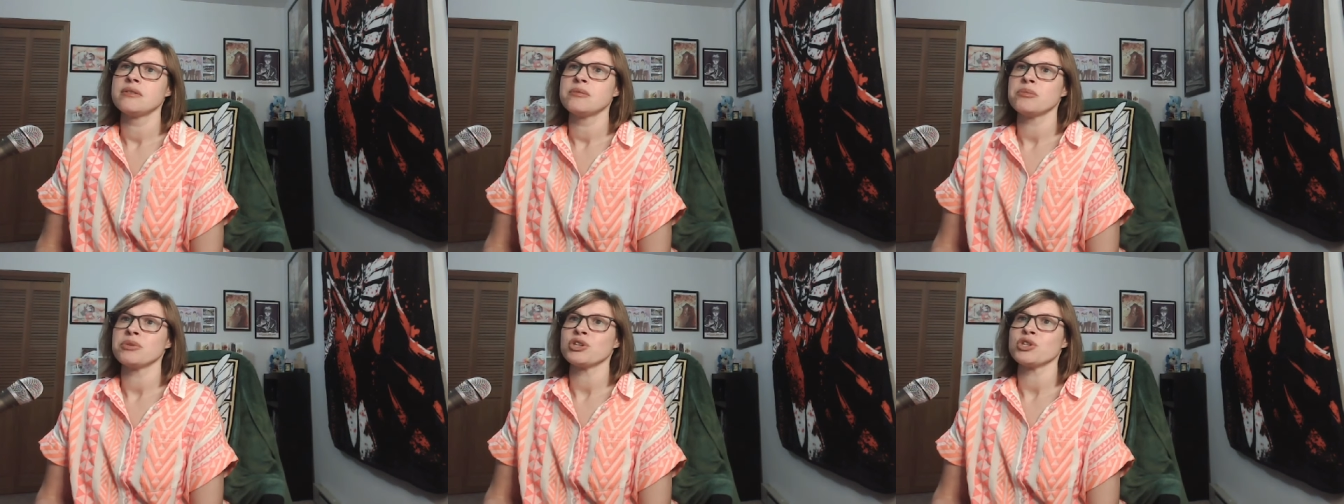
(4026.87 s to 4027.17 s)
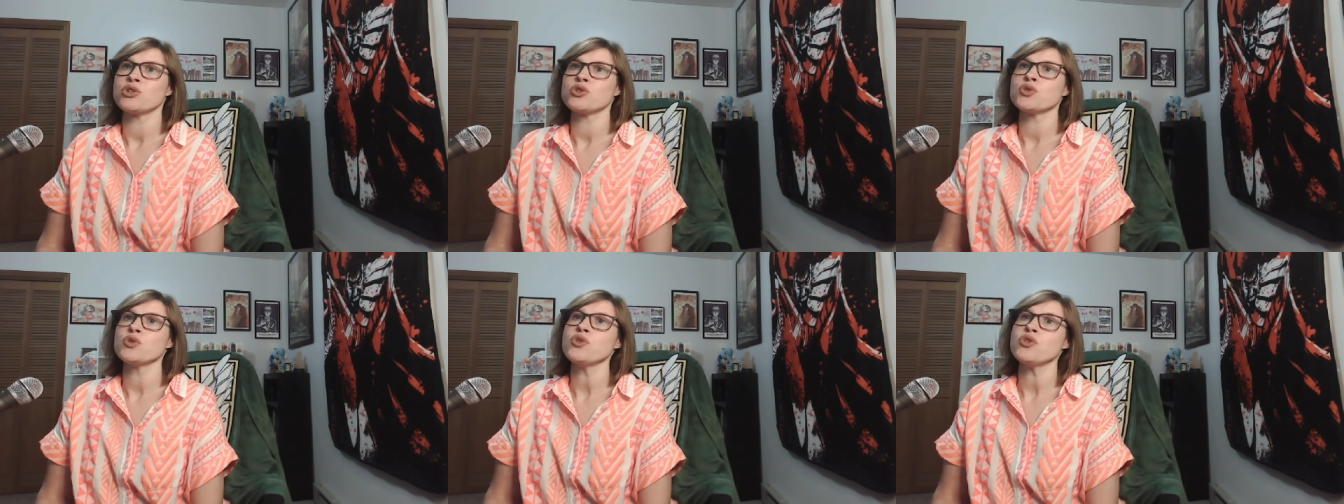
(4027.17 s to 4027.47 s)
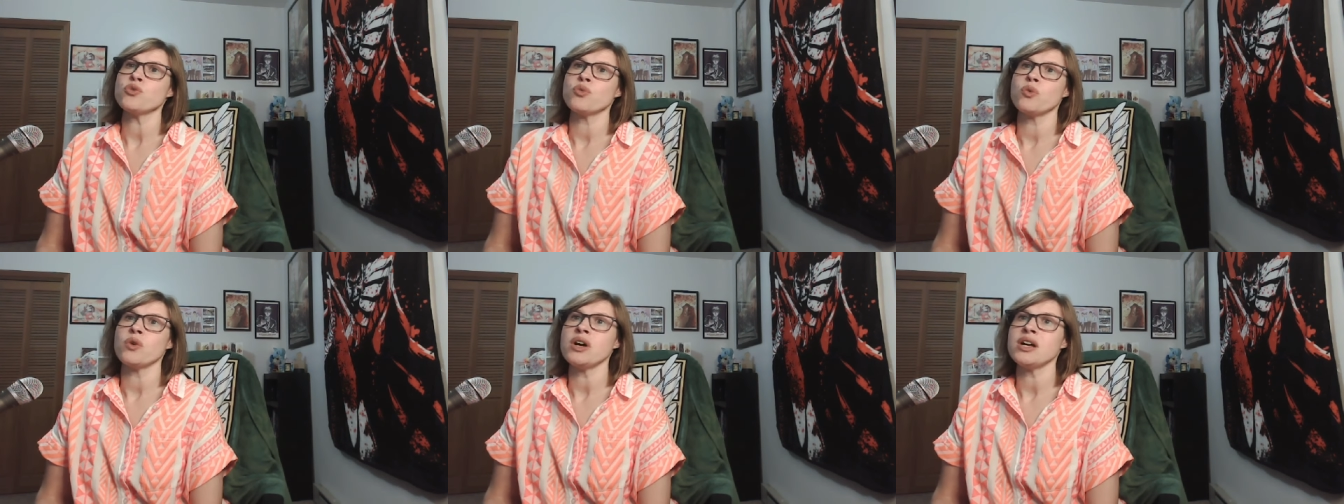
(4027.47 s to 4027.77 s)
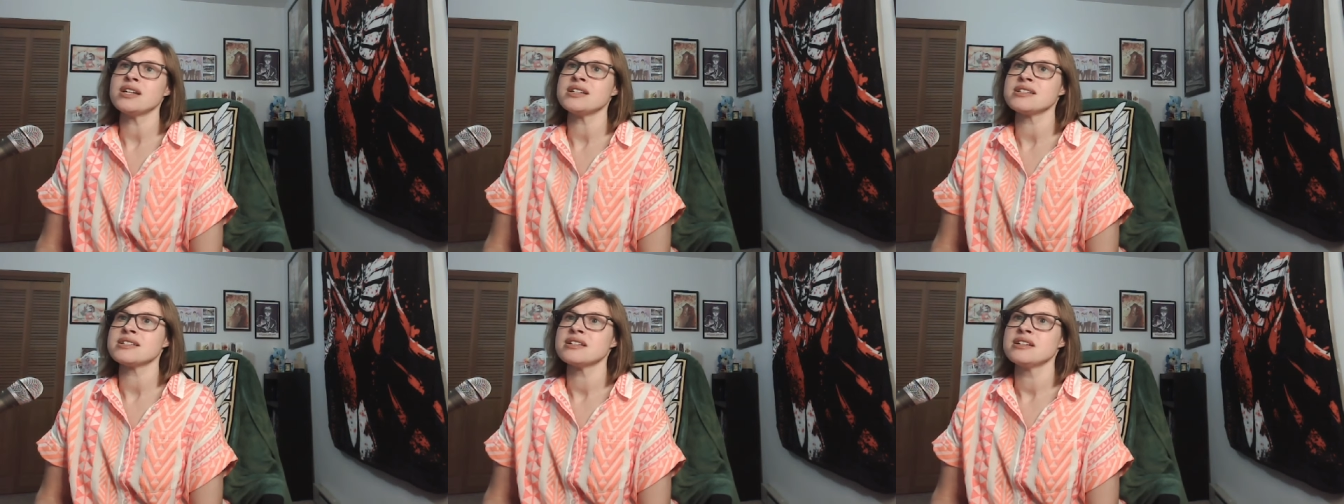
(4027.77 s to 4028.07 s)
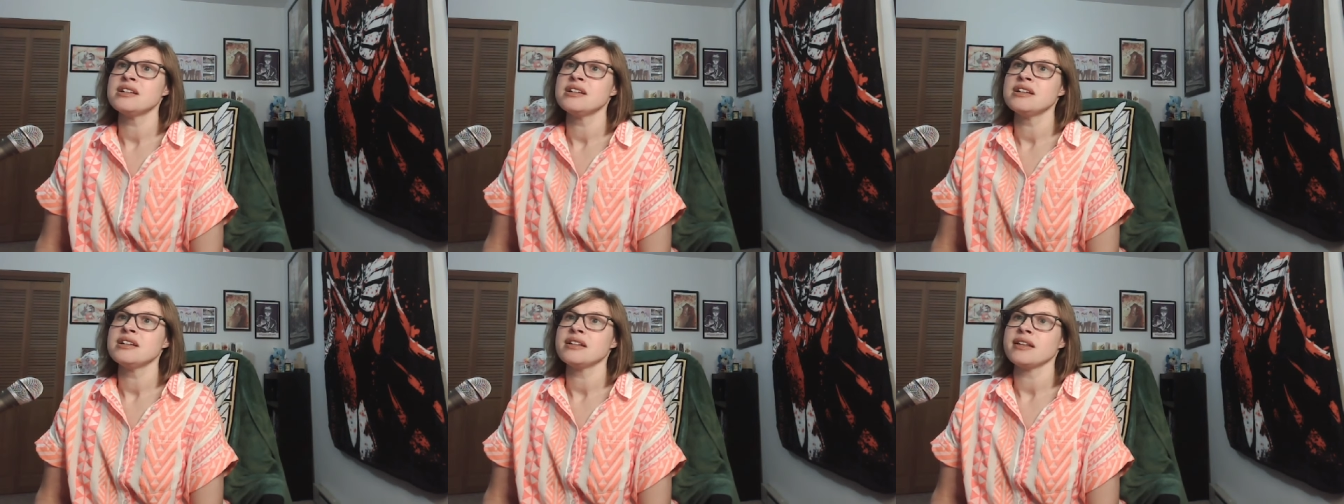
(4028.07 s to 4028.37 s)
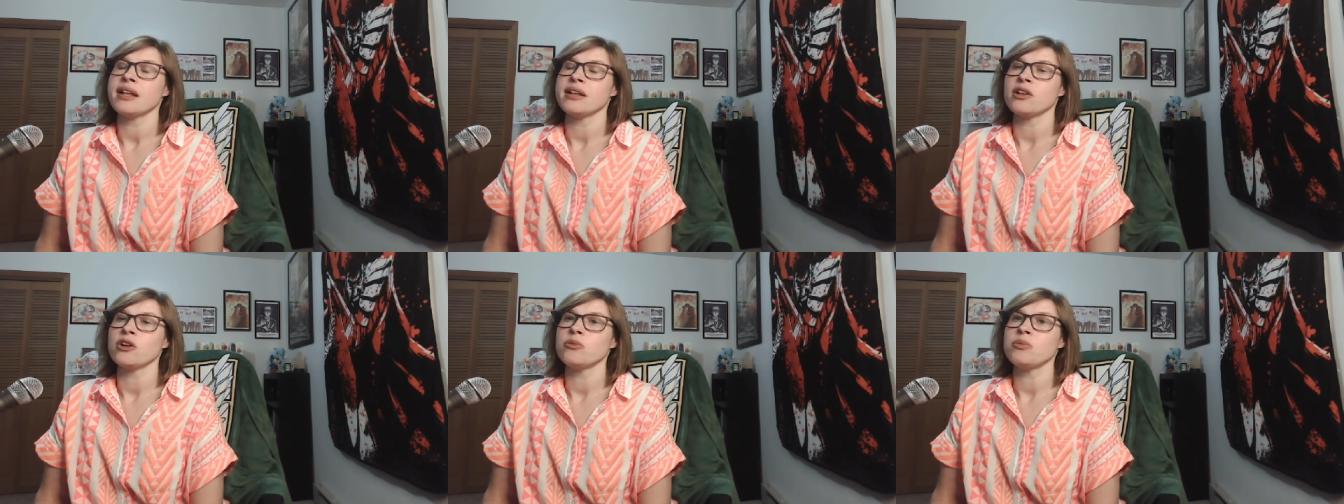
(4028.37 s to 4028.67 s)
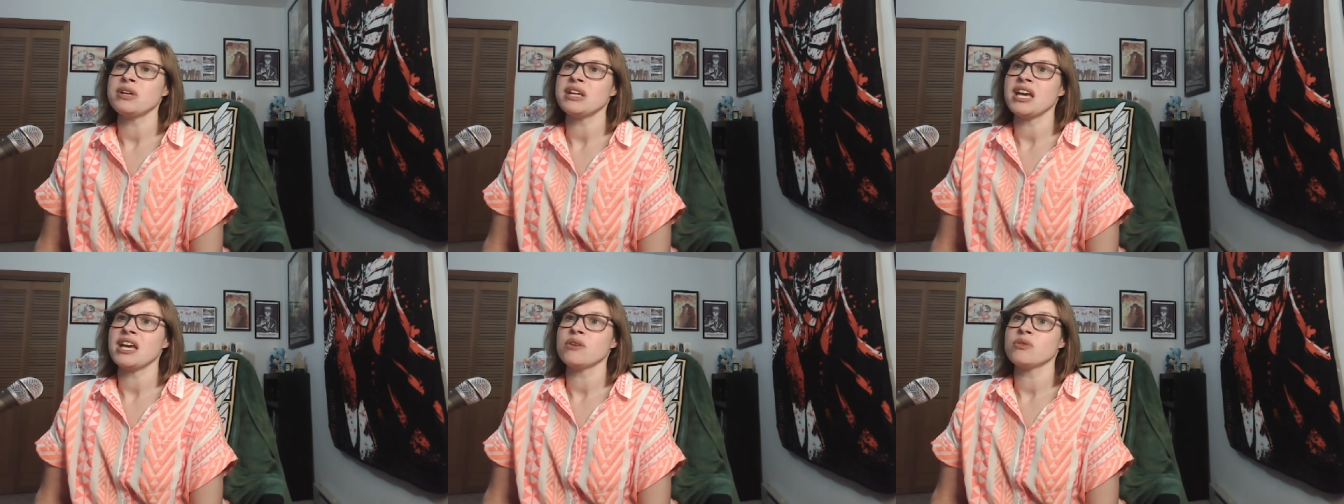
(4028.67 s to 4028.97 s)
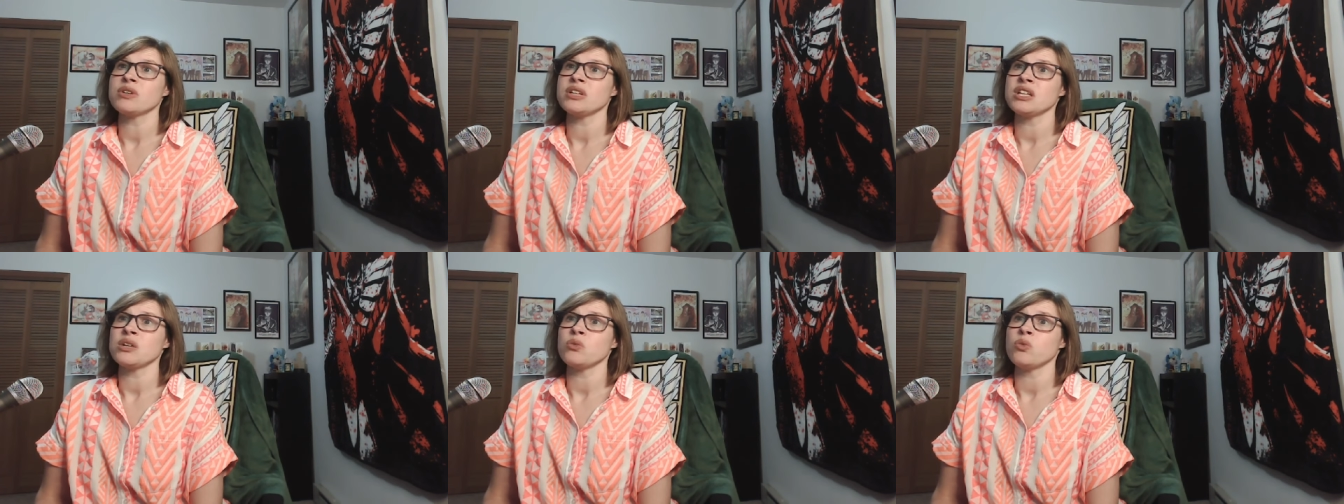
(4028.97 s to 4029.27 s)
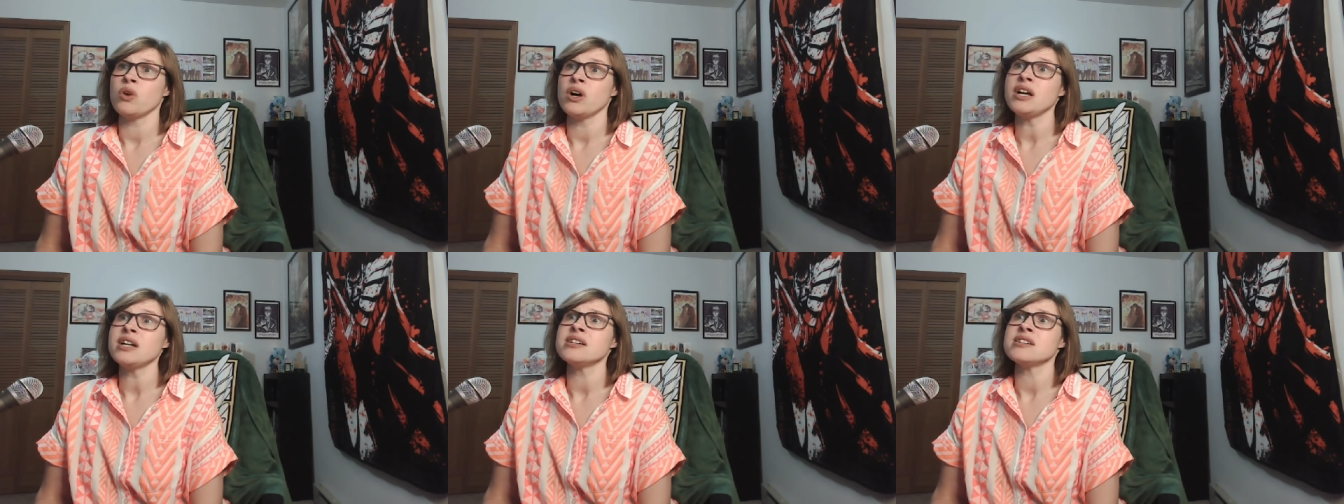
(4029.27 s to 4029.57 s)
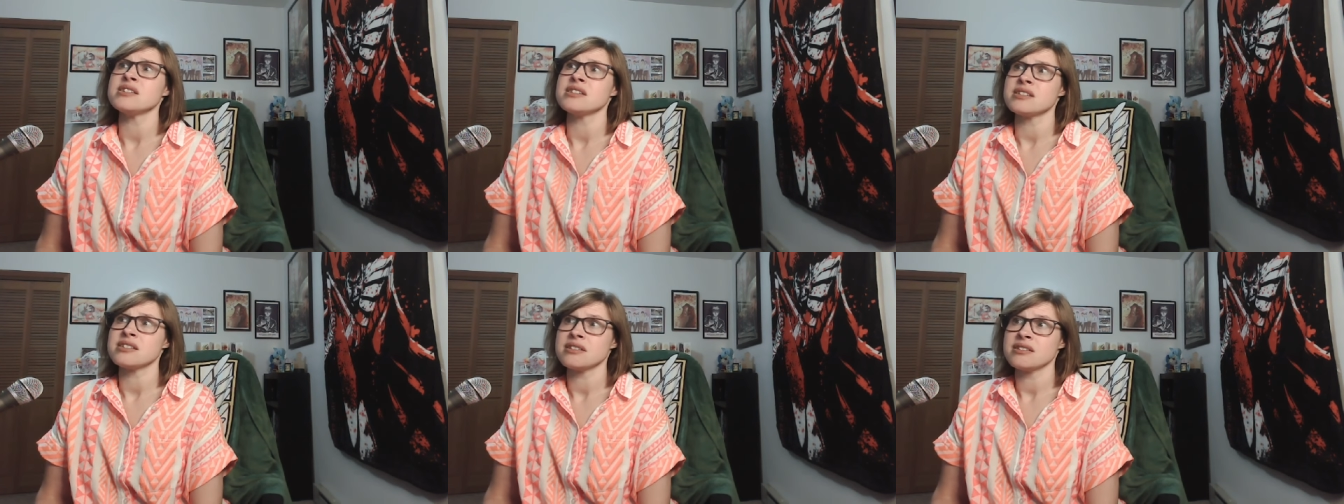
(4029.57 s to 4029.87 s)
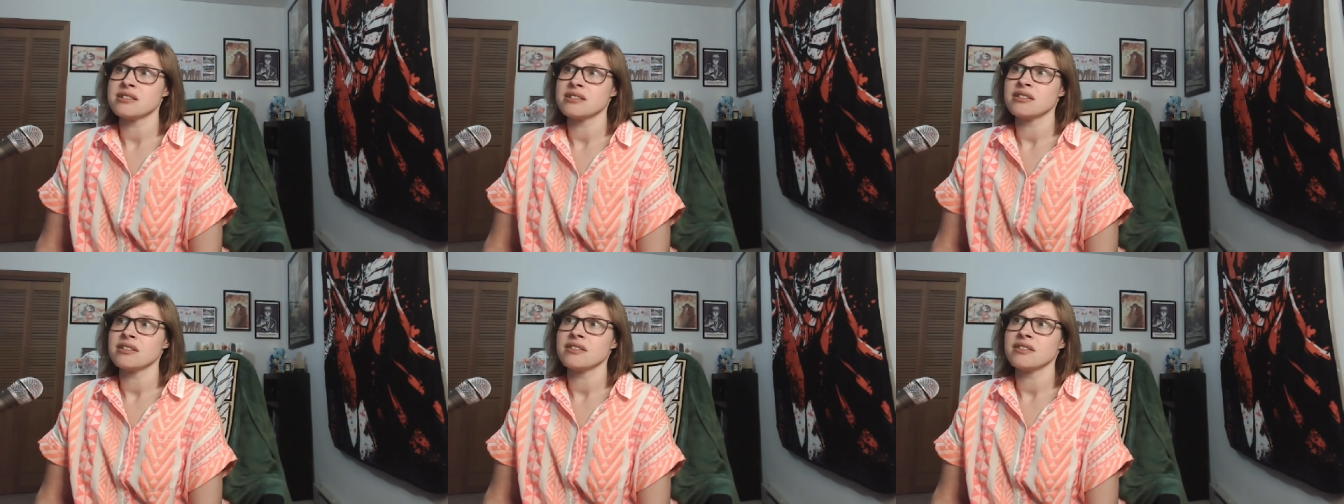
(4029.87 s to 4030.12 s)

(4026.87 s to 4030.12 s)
But the truth was that Lo Binghe really was